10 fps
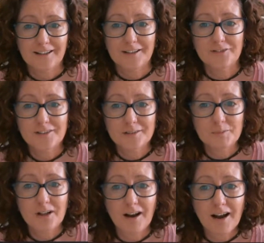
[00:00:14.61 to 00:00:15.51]
give you some
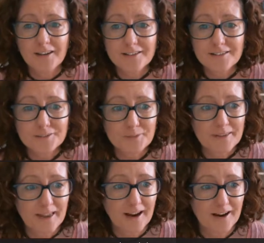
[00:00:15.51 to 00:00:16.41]
guidance with
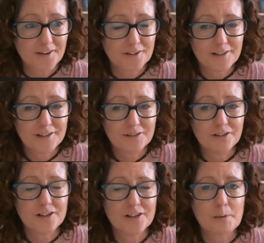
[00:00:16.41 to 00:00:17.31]
how to read a
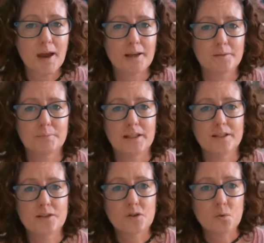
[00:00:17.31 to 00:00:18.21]
crochet pattern,
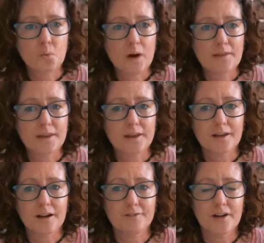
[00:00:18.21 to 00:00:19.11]
because one thing
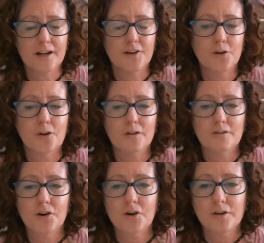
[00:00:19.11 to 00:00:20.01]
I find over
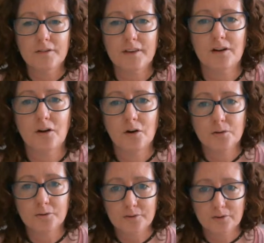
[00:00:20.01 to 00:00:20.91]
and over that
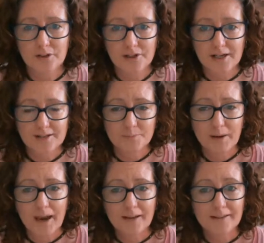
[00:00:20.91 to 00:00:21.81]
holds crocheters
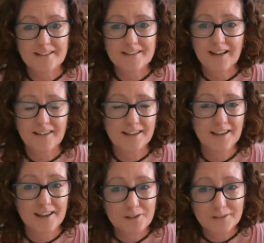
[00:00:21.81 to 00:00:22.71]
back is that they
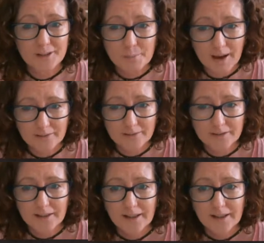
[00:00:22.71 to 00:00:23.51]
cannot read a pattern.